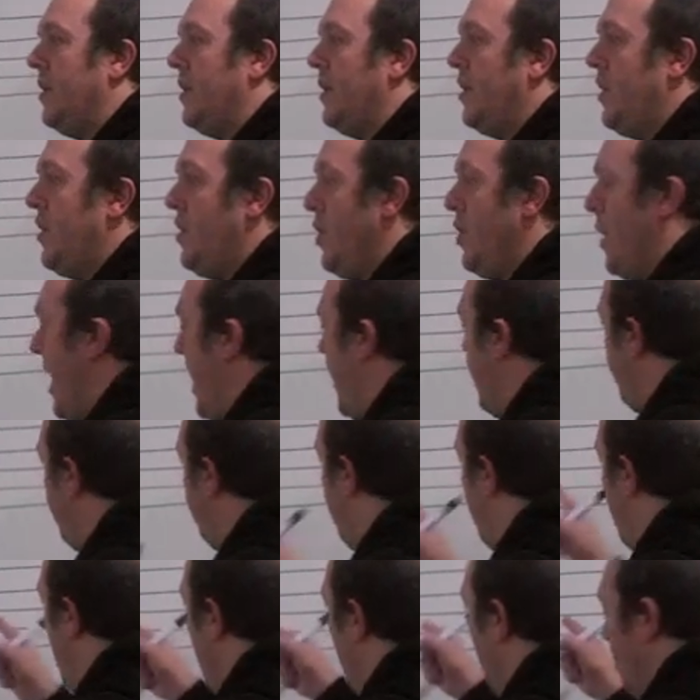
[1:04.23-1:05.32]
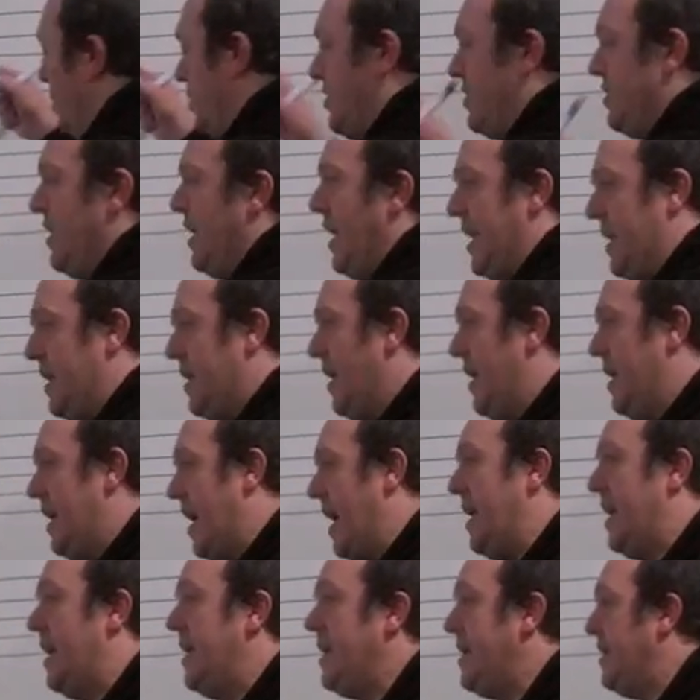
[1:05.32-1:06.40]
You have the note
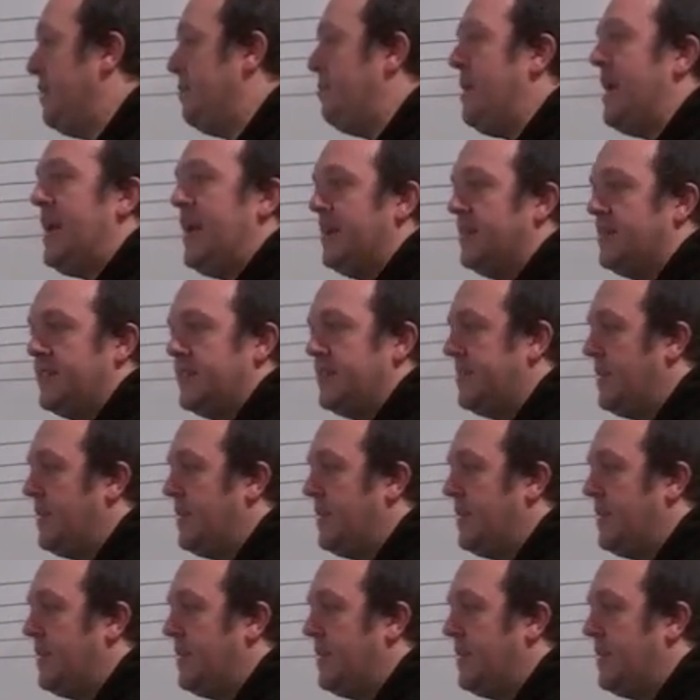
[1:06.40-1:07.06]
in the bass,